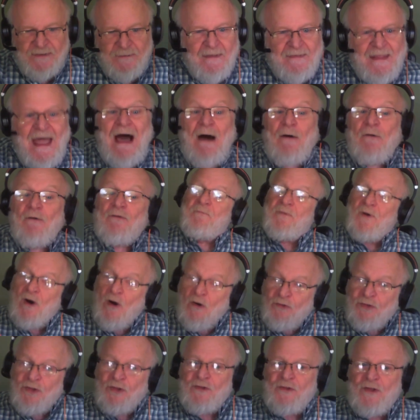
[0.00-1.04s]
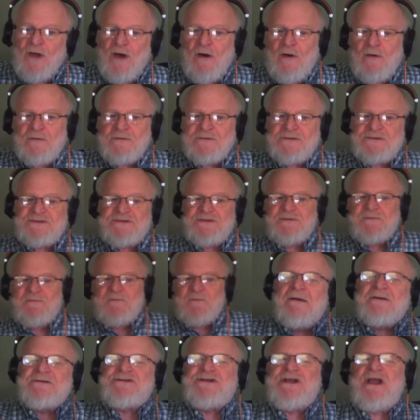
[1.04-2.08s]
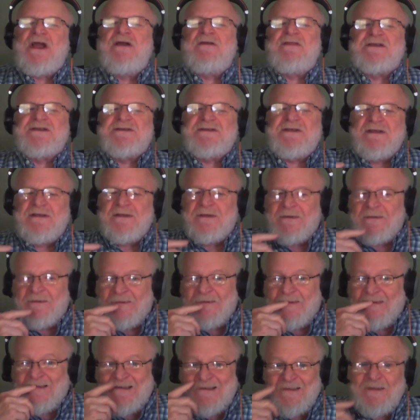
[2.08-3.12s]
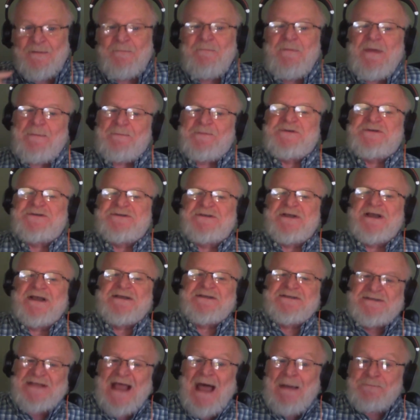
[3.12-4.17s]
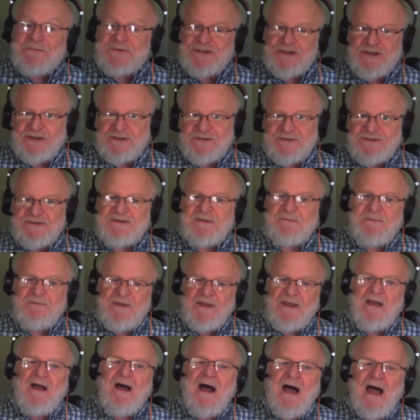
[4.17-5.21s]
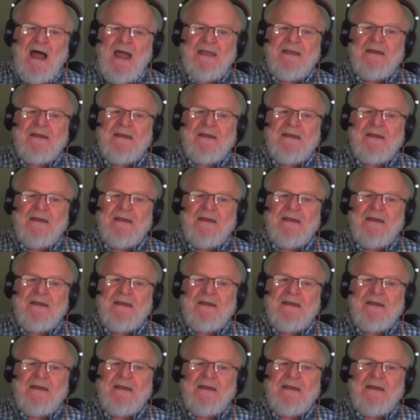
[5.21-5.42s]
Now, both of those share the MIPS exceptions to PI.